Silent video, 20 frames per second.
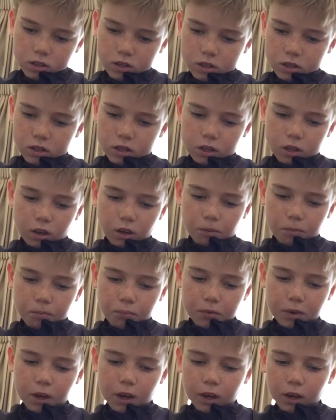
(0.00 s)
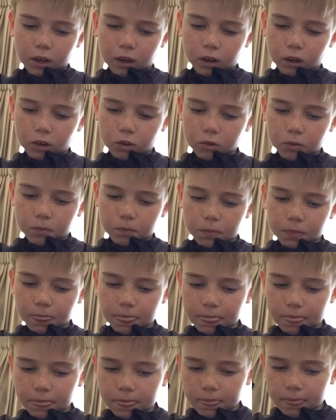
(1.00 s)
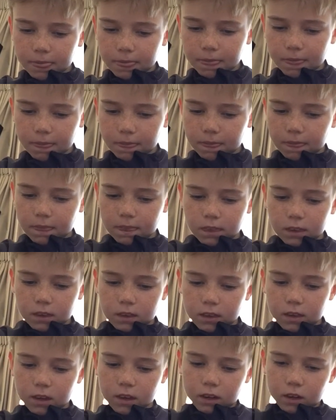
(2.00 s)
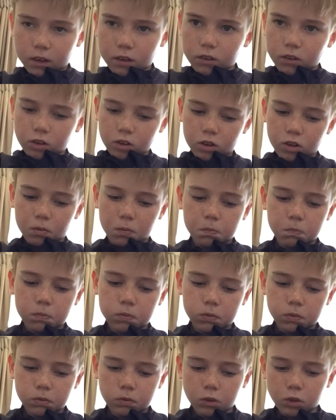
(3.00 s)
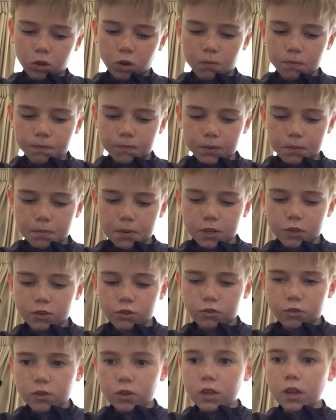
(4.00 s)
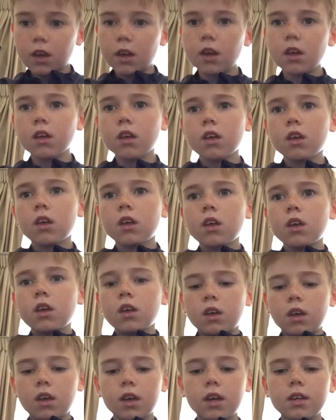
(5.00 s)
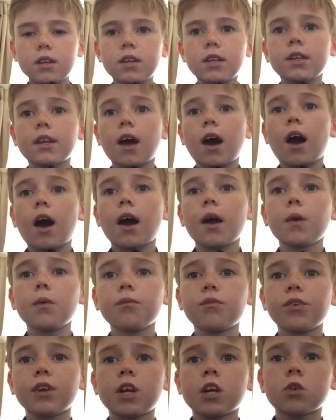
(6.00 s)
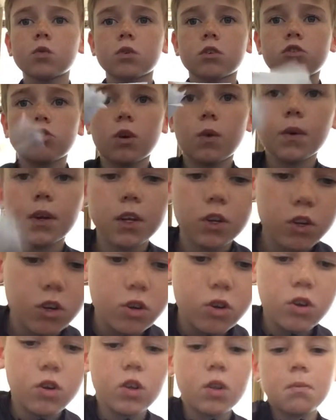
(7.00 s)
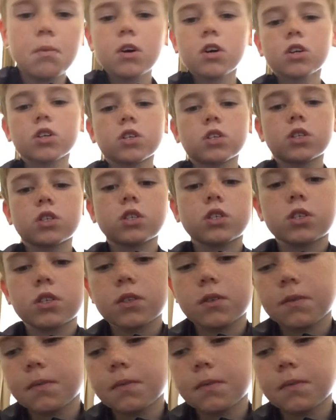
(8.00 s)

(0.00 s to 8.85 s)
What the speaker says: Yeah, I got it. Okay, I'm just gonna plop the picture in there. And I am finished with showing you the books.